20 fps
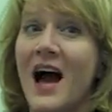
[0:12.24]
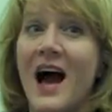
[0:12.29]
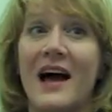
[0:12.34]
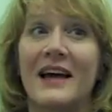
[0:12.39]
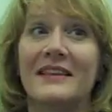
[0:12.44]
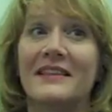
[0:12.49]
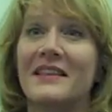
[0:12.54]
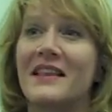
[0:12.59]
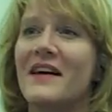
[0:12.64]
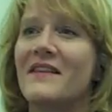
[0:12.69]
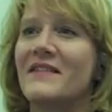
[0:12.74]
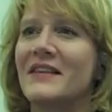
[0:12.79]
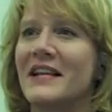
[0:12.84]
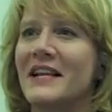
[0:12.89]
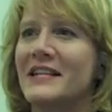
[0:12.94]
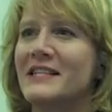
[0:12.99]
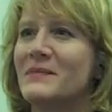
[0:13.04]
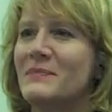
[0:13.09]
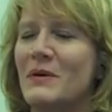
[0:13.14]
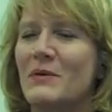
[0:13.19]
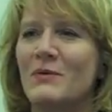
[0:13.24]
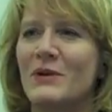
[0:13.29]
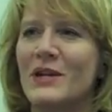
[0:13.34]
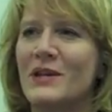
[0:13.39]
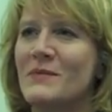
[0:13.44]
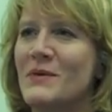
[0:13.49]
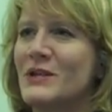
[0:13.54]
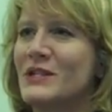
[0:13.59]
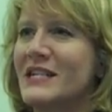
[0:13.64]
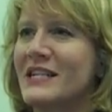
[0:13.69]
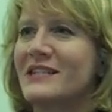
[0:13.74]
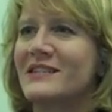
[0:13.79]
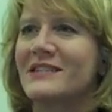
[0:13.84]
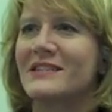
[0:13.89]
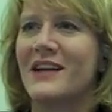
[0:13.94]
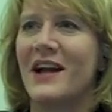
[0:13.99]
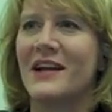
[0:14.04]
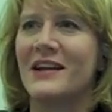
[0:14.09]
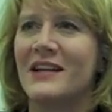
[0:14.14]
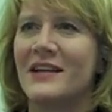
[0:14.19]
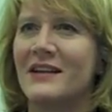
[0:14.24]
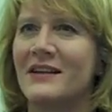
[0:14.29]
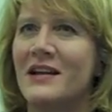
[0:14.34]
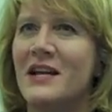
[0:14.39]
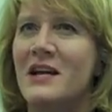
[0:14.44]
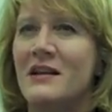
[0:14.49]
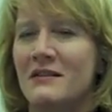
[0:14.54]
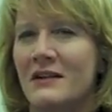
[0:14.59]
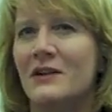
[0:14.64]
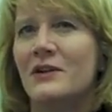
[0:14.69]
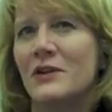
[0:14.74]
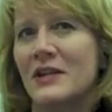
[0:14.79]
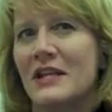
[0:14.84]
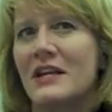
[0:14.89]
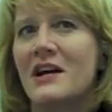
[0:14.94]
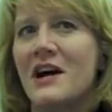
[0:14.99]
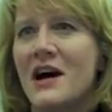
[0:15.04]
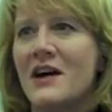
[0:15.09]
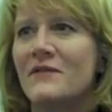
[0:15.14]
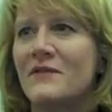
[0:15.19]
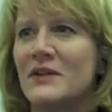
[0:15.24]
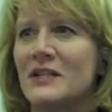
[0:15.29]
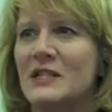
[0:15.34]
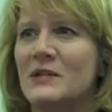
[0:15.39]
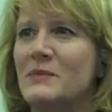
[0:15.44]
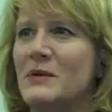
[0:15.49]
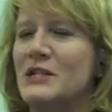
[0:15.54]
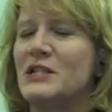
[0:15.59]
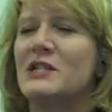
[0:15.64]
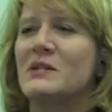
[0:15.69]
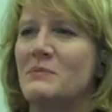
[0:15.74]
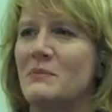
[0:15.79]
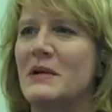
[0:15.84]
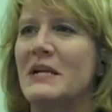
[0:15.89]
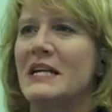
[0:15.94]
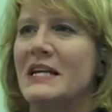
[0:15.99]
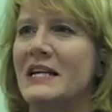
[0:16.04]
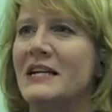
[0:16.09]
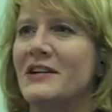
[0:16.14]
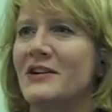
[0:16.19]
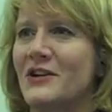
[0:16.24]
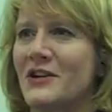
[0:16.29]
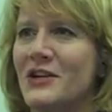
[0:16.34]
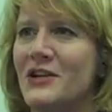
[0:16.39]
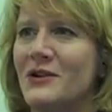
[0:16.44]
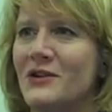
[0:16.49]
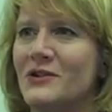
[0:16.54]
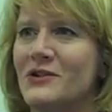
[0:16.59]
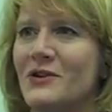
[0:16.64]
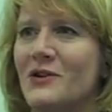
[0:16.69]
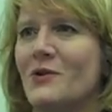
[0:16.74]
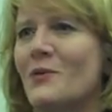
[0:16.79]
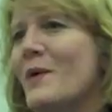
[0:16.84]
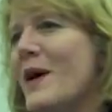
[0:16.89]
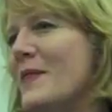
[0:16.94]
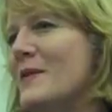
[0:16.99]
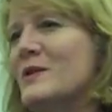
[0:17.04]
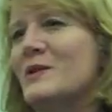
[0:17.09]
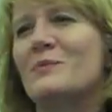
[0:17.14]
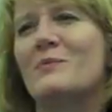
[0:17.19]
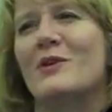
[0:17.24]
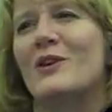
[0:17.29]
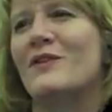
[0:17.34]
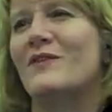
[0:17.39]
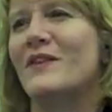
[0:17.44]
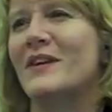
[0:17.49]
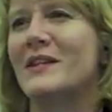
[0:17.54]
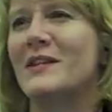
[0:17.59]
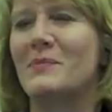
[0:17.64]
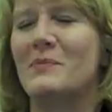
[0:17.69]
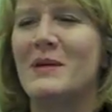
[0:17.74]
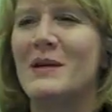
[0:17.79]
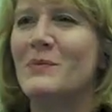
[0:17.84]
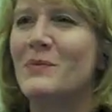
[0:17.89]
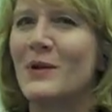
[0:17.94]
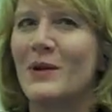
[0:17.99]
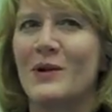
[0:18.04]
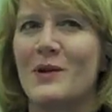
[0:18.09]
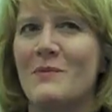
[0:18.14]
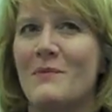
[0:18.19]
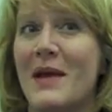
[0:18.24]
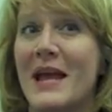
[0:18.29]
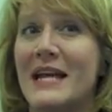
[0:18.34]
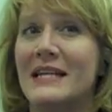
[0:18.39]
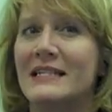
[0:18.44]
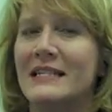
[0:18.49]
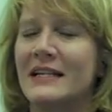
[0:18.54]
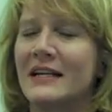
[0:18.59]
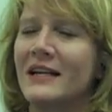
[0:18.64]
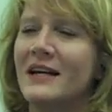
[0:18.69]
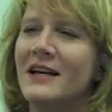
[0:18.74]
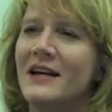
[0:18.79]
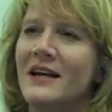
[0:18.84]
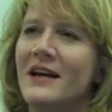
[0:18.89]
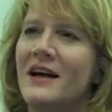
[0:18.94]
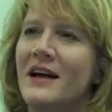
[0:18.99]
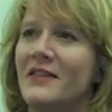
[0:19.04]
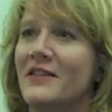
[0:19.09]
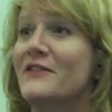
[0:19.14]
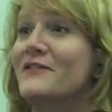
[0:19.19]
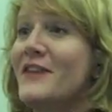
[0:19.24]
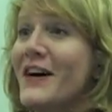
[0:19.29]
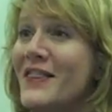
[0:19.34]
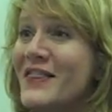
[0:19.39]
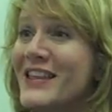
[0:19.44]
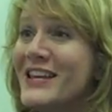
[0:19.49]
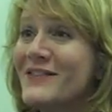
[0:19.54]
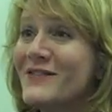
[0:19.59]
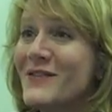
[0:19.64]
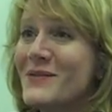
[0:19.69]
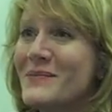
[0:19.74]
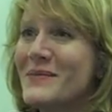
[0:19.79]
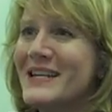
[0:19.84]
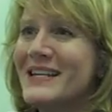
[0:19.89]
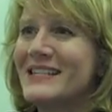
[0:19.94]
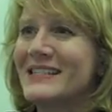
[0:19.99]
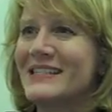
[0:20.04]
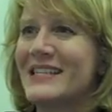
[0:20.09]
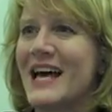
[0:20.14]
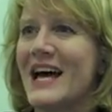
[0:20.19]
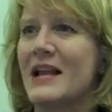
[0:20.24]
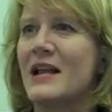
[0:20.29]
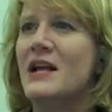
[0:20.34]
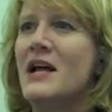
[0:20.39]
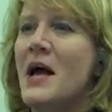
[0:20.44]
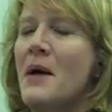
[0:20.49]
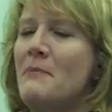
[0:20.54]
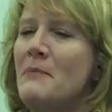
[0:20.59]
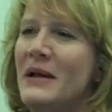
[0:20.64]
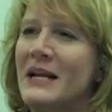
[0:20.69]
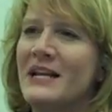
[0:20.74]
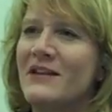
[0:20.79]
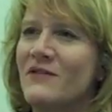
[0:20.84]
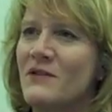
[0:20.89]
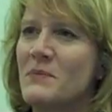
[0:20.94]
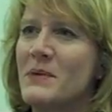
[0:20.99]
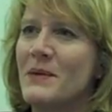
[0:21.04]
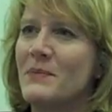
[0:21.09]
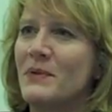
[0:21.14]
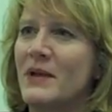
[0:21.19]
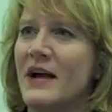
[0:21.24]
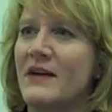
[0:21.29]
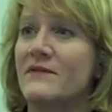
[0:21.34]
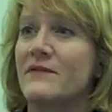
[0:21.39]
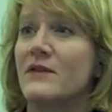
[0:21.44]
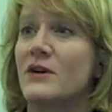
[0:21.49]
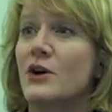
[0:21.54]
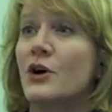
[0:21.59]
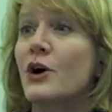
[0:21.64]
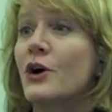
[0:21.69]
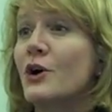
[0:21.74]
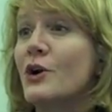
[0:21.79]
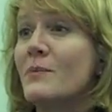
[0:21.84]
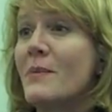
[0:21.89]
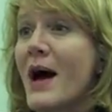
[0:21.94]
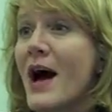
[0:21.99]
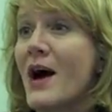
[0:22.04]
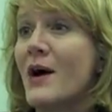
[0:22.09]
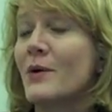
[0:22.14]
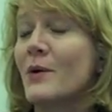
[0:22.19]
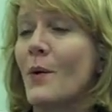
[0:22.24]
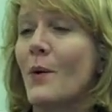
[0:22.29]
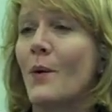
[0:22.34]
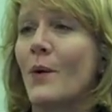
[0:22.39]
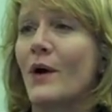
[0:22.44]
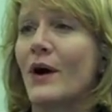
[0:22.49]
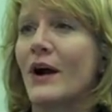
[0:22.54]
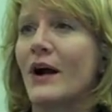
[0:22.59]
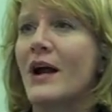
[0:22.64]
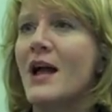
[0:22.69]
I love it. It's been one of the most exciting, not only the conference, but just being here in Kyoto. The weather's perfect. The people are amazing. The fun thing for me is that many of the people I've heard about or